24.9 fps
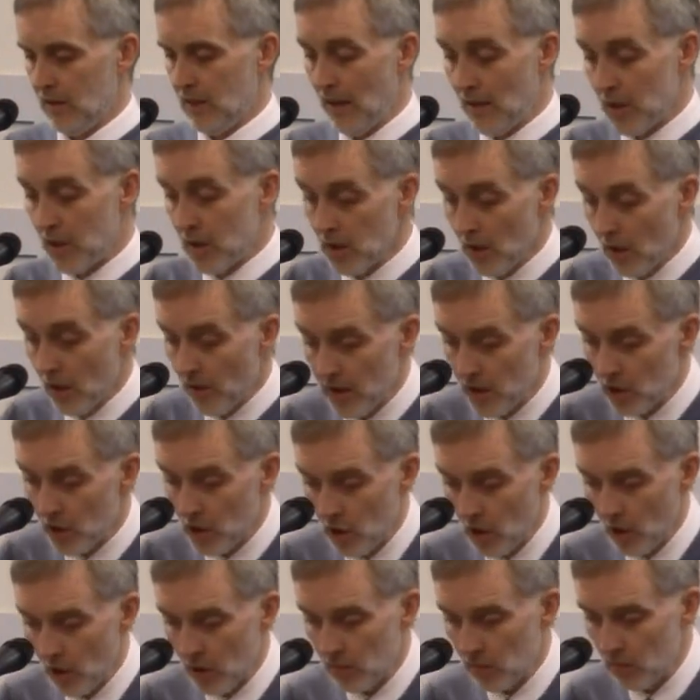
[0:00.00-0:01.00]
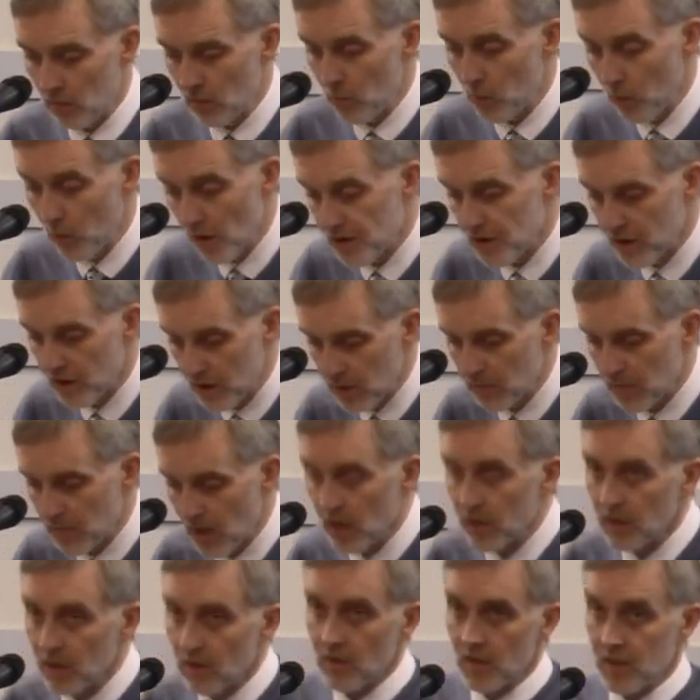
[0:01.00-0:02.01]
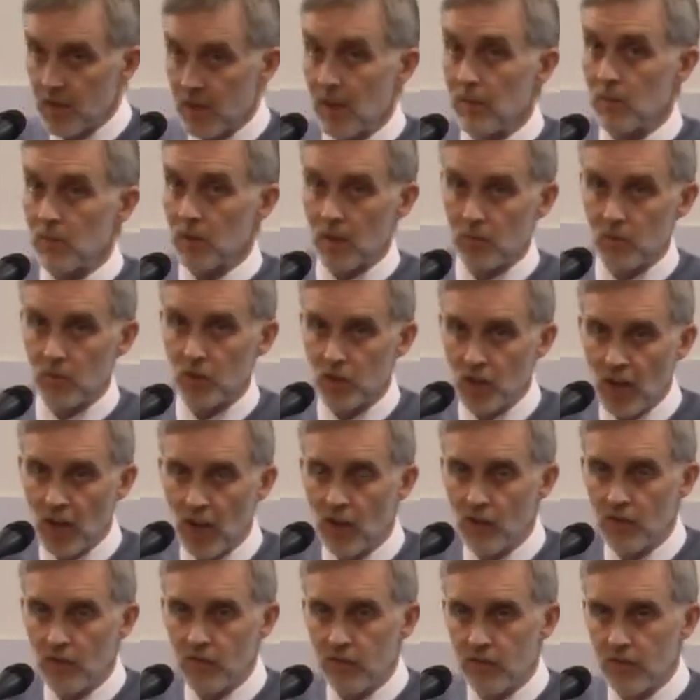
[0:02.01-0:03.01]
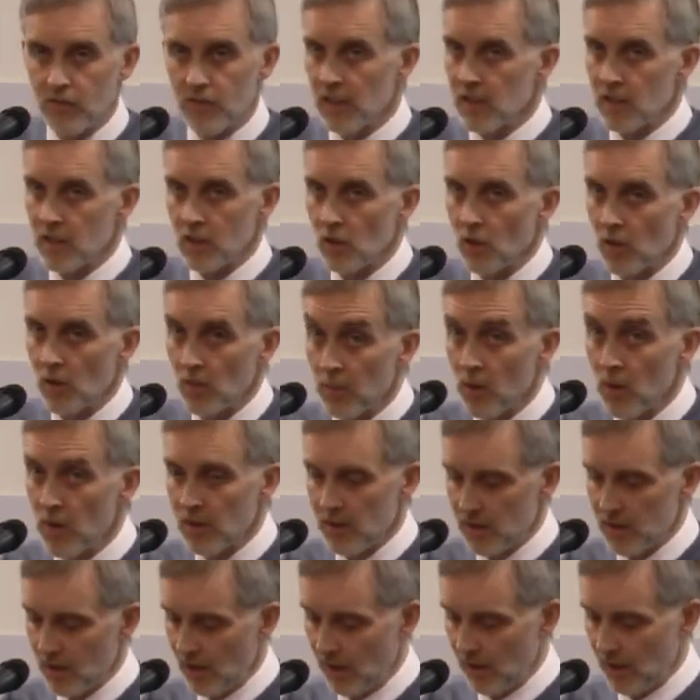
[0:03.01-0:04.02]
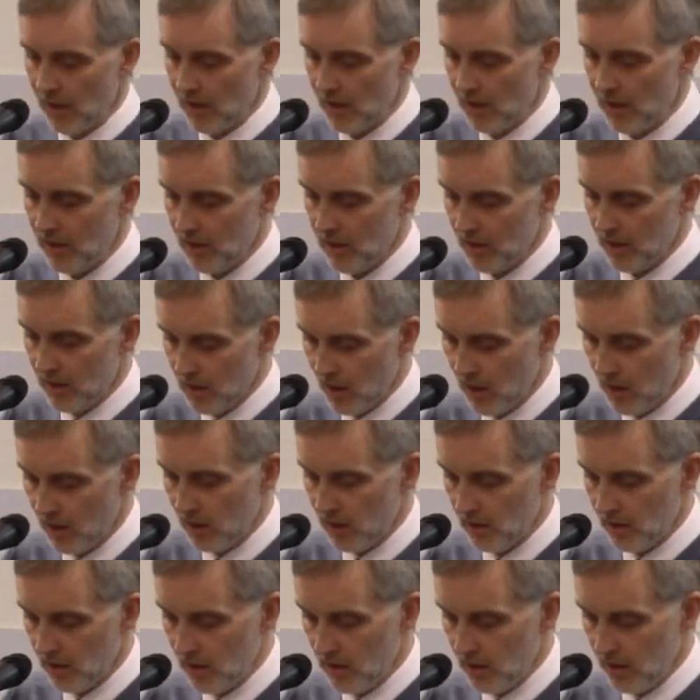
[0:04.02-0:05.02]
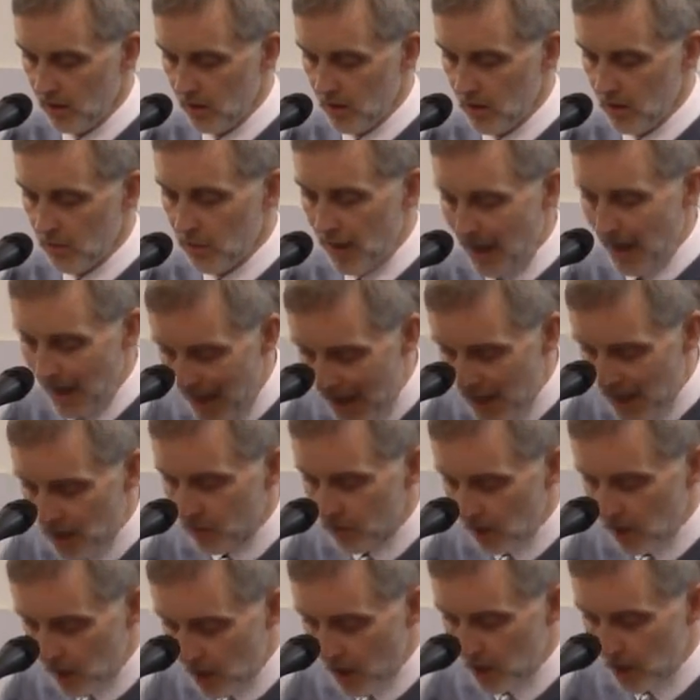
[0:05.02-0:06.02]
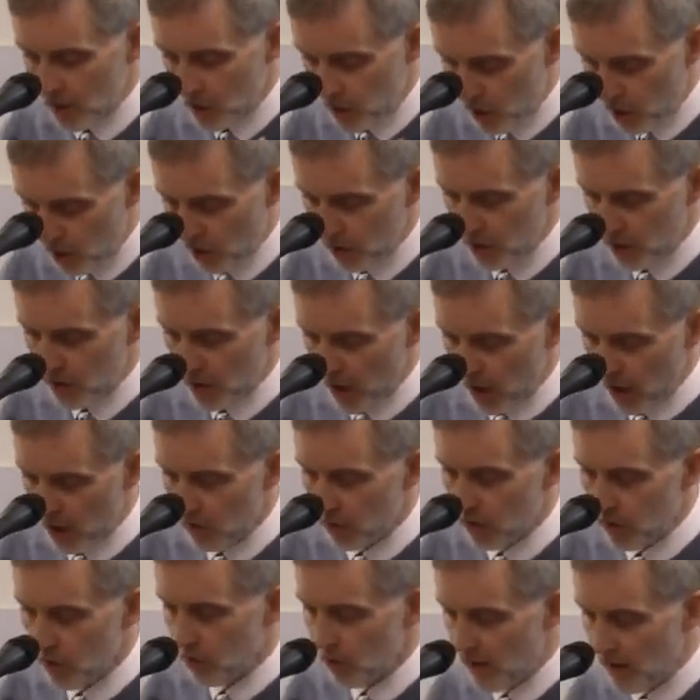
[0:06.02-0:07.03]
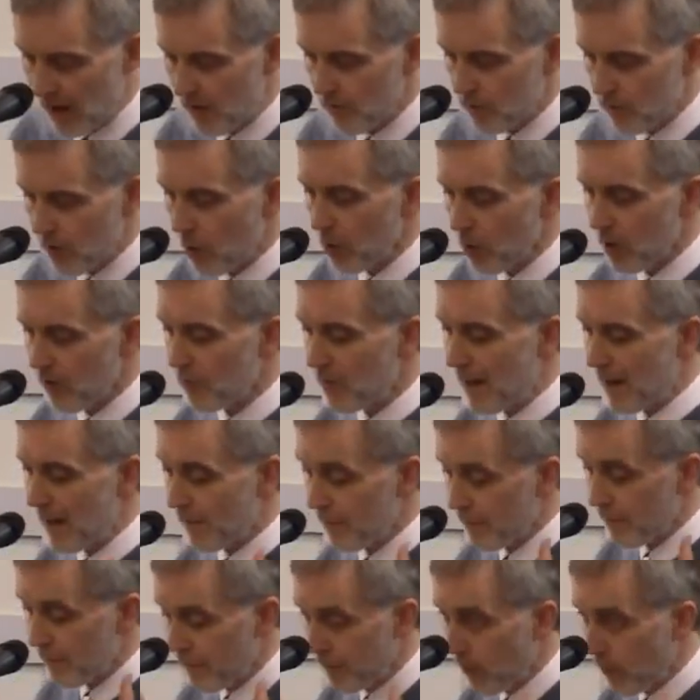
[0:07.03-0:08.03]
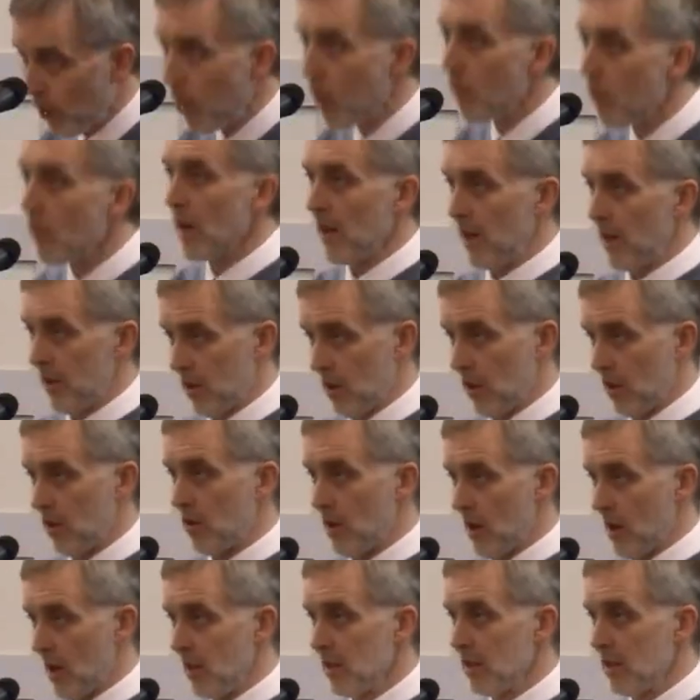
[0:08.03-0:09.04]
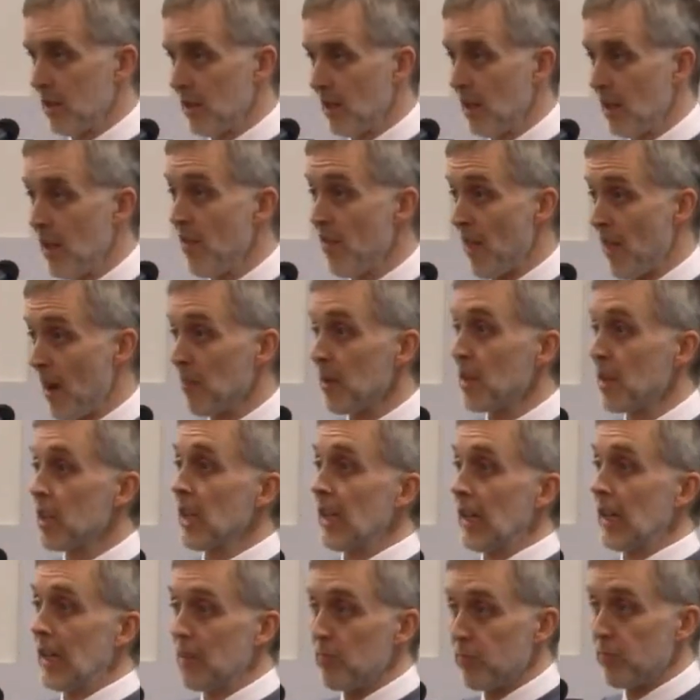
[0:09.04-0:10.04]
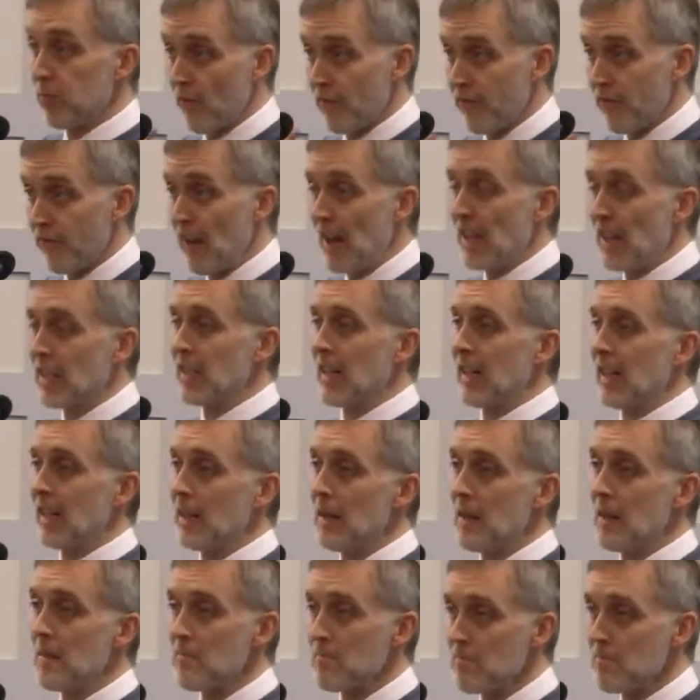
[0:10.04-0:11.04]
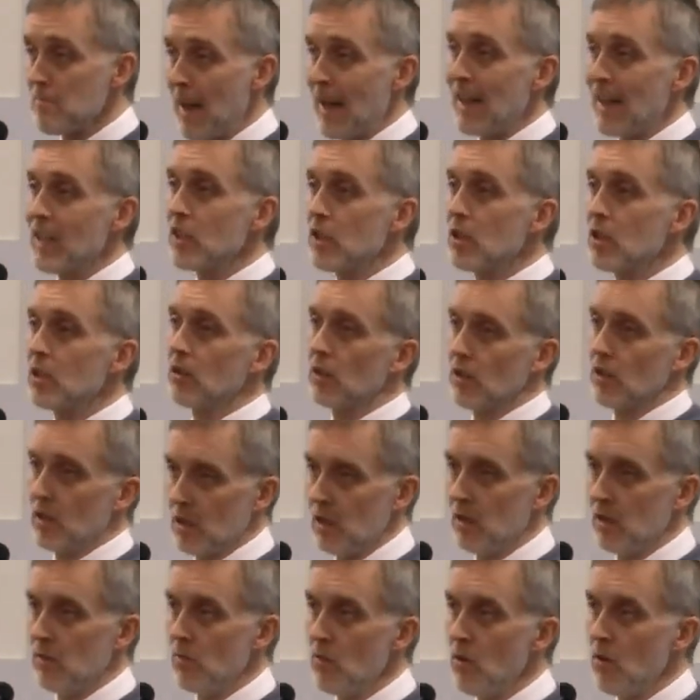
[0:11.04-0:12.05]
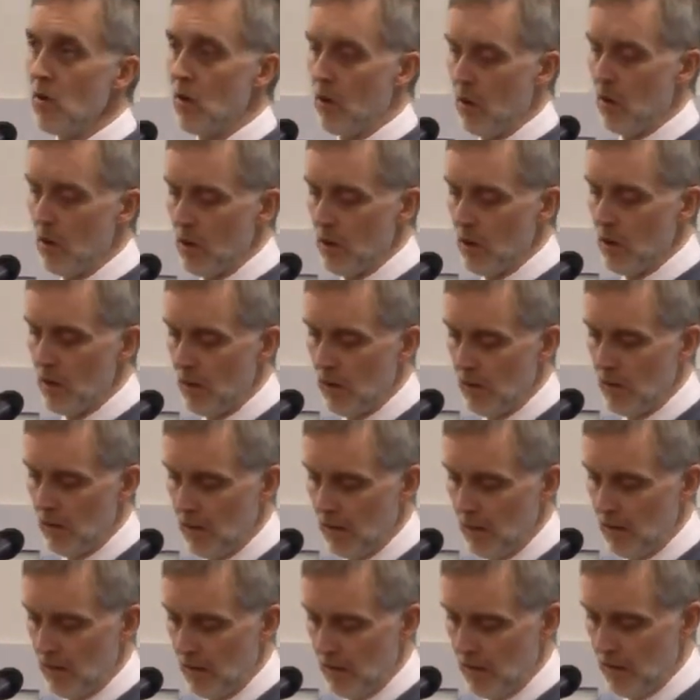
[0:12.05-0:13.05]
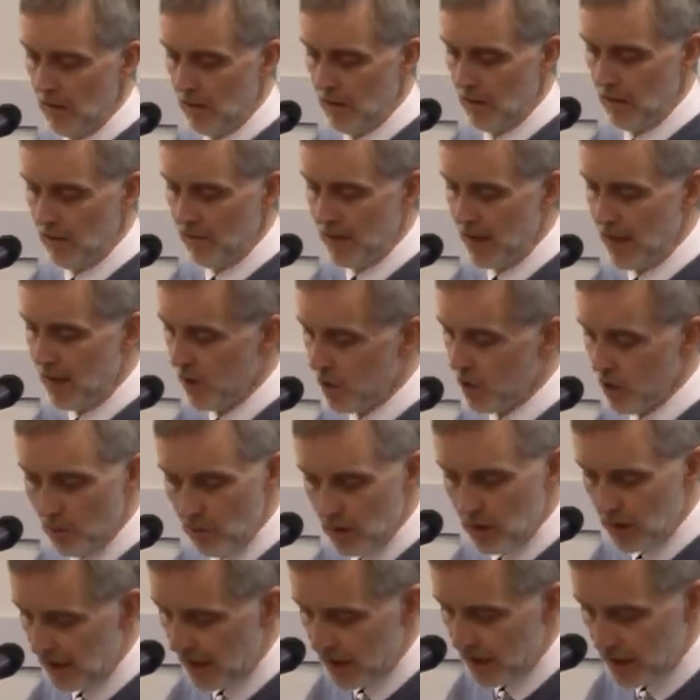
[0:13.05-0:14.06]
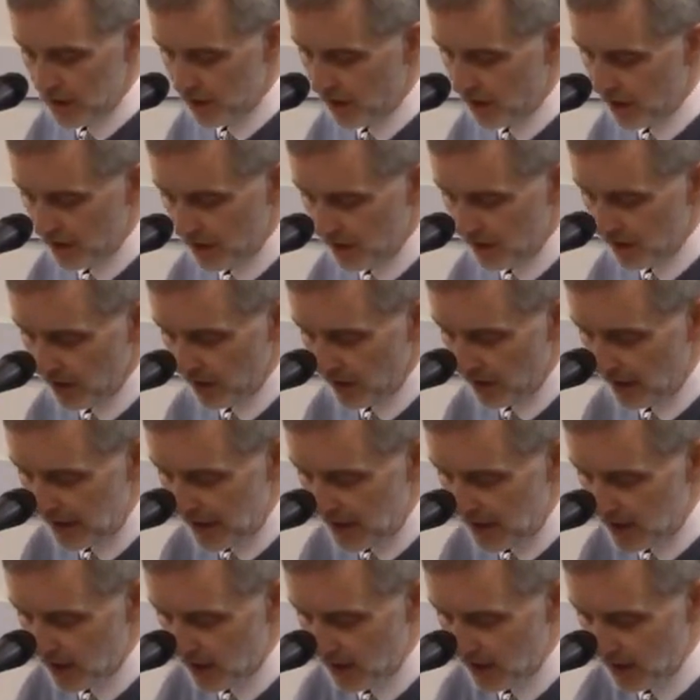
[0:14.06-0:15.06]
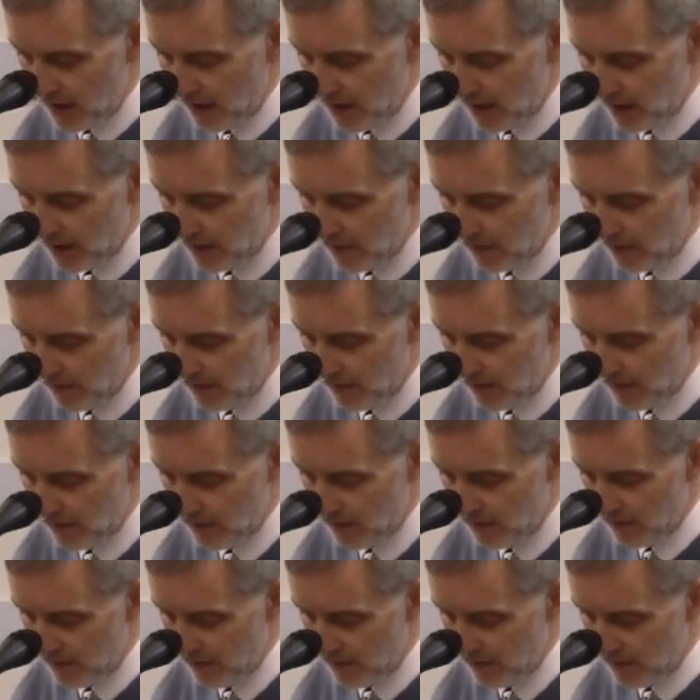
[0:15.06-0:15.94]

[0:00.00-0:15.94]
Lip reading: Now, it's not that John wasn't among the redeemed himself. That's not the point here. No. But as regards John's own great role of being forerunner to Christ, that particular prophetic mantle that he wore, John was less than the least in the kingdom.